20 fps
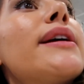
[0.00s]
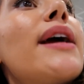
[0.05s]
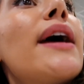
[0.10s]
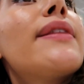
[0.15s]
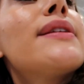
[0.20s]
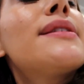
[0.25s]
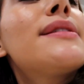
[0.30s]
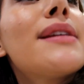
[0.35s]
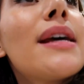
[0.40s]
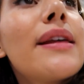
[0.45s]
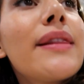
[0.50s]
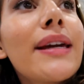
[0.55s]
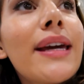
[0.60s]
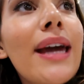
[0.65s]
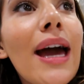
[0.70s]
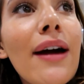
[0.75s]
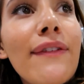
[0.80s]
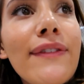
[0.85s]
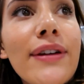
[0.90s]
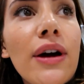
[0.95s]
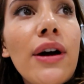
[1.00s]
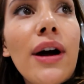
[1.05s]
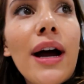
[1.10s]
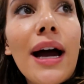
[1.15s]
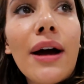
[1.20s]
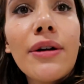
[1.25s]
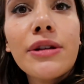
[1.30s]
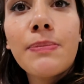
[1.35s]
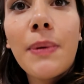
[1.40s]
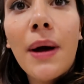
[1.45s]
So yeah, the caviar
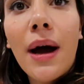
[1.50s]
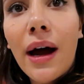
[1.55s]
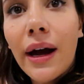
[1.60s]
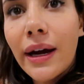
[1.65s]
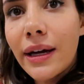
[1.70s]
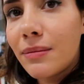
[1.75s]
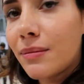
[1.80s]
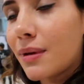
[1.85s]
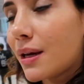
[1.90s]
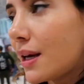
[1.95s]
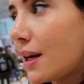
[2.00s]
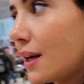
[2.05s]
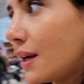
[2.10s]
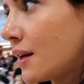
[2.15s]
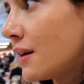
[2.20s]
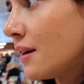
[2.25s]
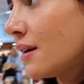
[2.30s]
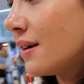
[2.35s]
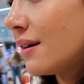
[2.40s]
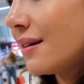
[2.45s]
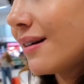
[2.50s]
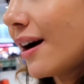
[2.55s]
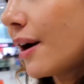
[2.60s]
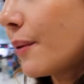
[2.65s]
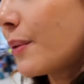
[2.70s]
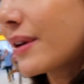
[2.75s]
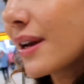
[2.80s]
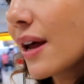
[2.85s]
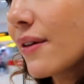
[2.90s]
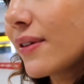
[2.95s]
house behind me, I
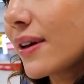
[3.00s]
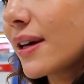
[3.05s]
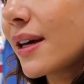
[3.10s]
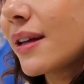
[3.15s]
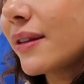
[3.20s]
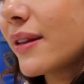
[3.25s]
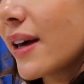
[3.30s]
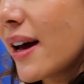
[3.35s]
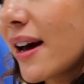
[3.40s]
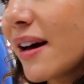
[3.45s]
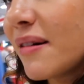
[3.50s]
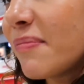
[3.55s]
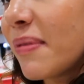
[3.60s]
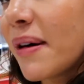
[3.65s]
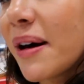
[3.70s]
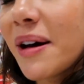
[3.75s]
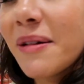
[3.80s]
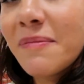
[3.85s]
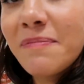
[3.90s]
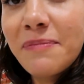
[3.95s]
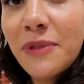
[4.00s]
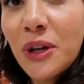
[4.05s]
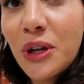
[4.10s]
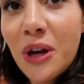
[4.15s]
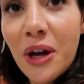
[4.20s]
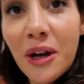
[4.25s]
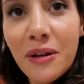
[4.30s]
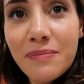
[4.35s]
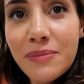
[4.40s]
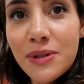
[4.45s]
would never eat there, but you
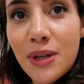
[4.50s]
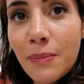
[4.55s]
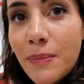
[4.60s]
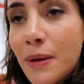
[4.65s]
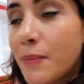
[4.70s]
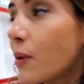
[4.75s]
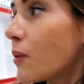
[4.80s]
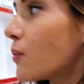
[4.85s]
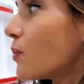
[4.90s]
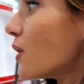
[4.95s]
know, some people